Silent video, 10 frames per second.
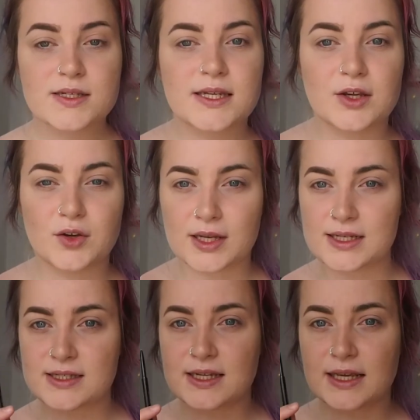So you can
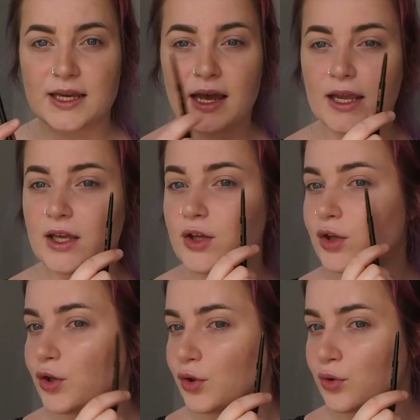see a
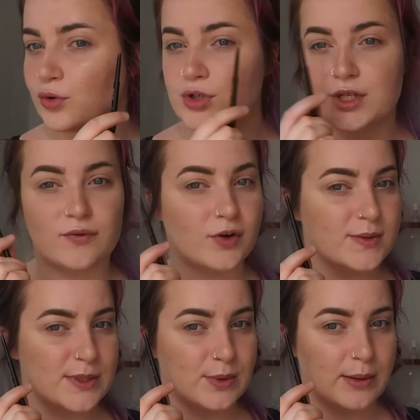huge difference
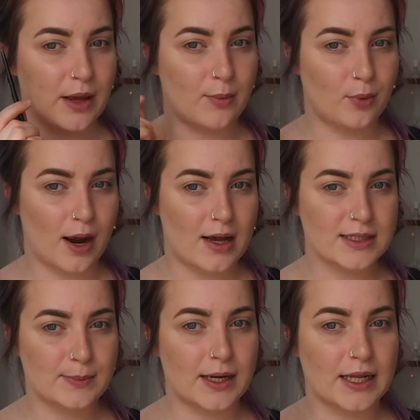between my
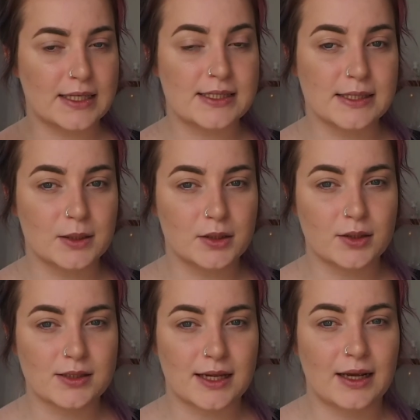brows, but it still
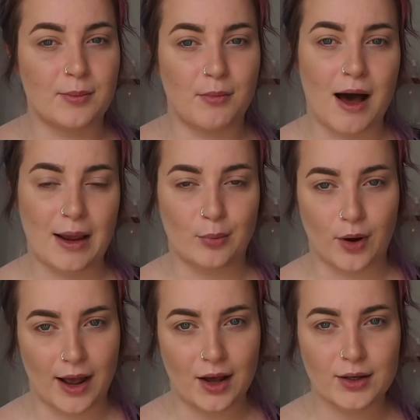looks like my
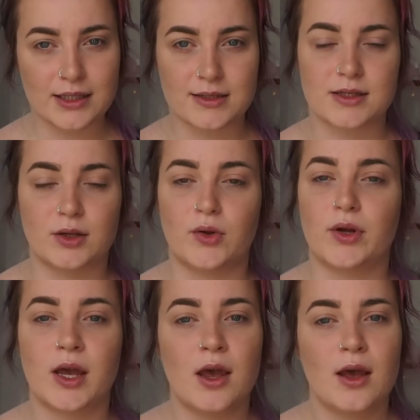brow. It doesn't
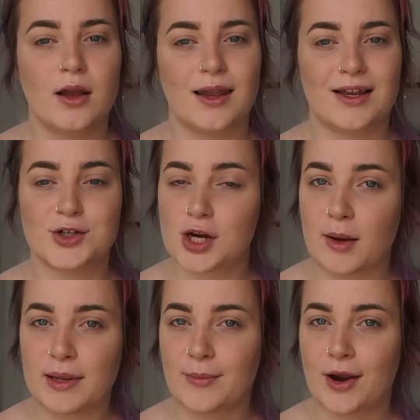look like a
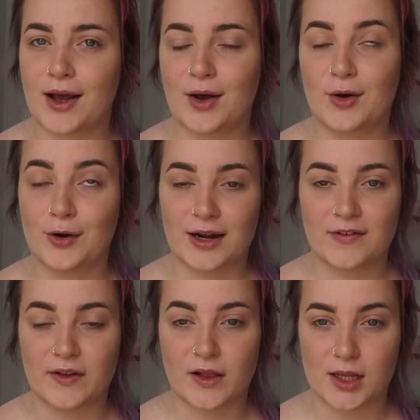Sharpie brow or
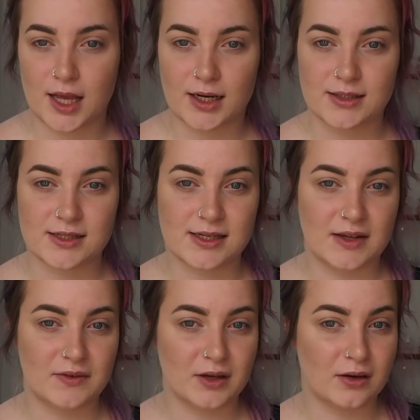anything like that. It doesn't
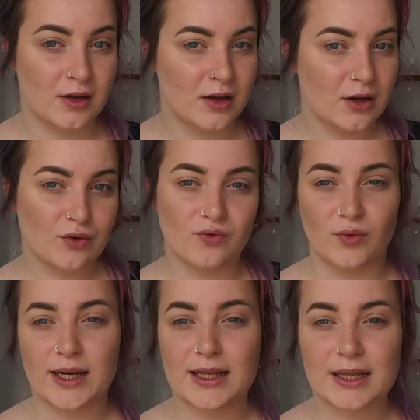even
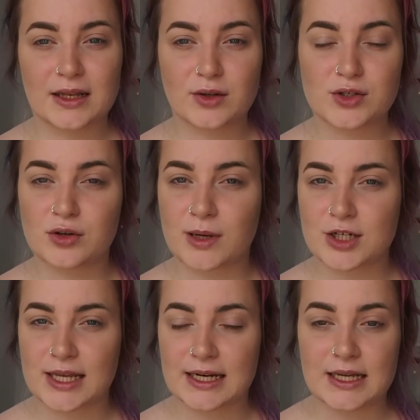really look too
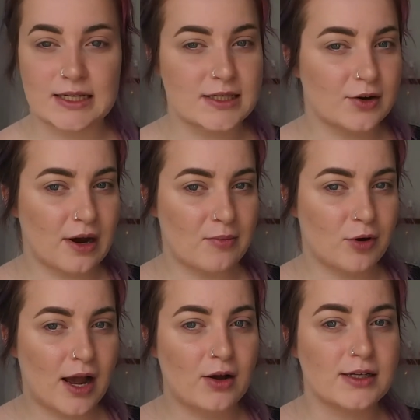much like an Instagram
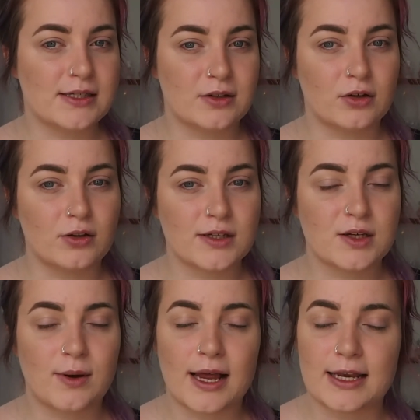brow. It still looks
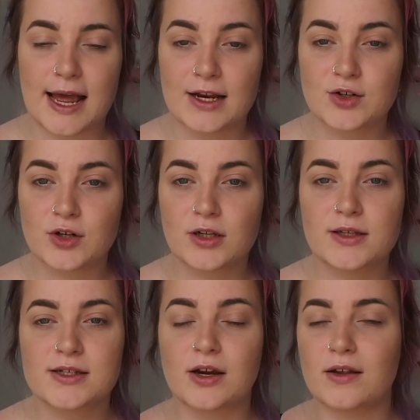quite natural.
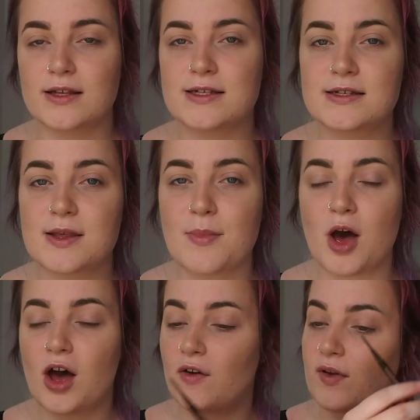So this is the
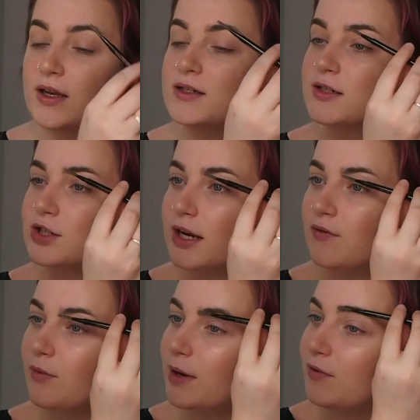perfect shade
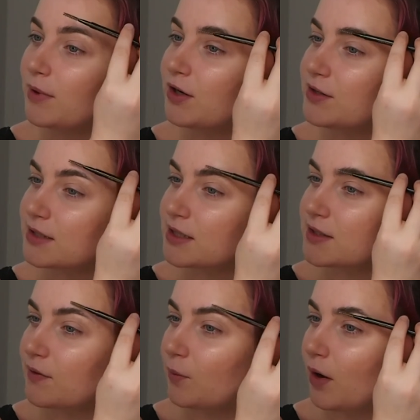for me. I've been using this
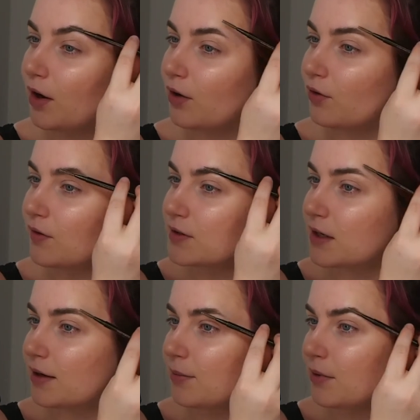for work all the time.